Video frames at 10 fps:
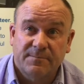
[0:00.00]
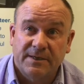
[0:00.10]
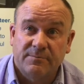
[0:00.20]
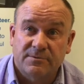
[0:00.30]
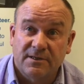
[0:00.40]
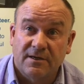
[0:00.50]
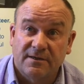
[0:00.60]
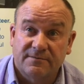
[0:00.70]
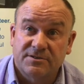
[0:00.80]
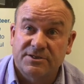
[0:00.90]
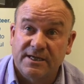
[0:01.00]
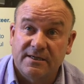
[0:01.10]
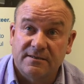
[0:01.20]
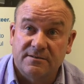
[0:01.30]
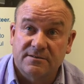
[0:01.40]
people's lives
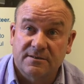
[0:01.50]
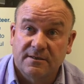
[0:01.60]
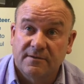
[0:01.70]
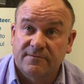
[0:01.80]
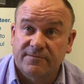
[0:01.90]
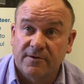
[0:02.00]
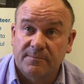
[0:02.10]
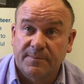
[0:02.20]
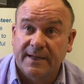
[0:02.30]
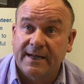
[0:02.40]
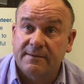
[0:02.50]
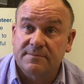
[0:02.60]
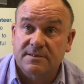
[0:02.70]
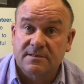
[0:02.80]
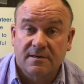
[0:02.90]
changed from
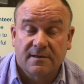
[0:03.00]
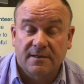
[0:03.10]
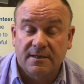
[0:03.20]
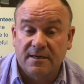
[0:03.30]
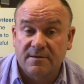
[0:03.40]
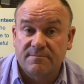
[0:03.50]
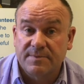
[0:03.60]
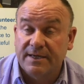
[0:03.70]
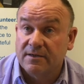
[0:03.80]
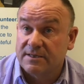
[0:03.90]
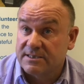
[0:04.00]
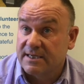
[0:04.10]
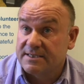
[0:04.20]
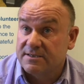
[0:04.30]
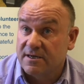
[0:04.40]
perhaps being
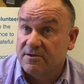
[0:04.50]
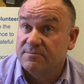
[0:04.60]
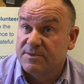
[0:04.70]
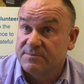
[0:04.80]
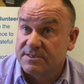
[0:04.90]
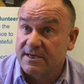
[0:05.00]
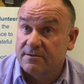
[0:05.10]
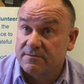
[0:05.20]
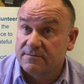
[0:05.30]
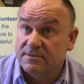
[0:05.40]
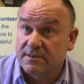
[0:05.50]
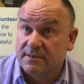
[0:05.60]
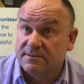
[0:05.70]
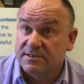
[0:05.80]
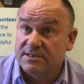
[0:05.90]
isolated at home themselves
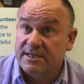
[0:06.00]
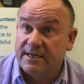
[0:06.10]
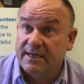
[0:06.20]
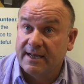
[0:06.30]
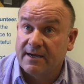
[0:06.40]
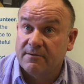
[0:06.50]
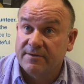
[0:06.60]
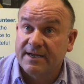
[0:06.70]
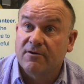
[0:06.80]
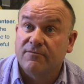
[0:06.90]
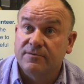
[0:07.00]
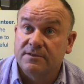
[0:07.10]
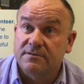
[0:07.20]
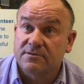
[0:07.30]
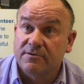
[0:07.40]
to seeing how their
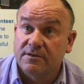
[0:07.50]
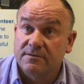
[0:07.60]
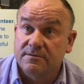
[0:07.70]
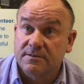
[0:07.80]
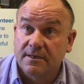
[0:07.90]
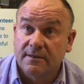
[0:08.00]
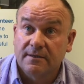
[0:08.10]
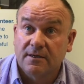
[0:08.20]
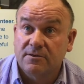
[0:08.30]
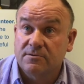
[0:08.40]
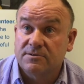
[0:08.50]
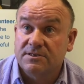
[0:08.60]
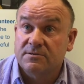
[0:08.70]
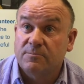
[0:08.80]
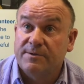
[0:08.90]
confidence grows. And of course
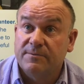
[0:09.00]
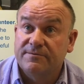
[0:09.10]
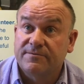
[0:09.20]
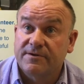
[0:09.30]
it's a win-win for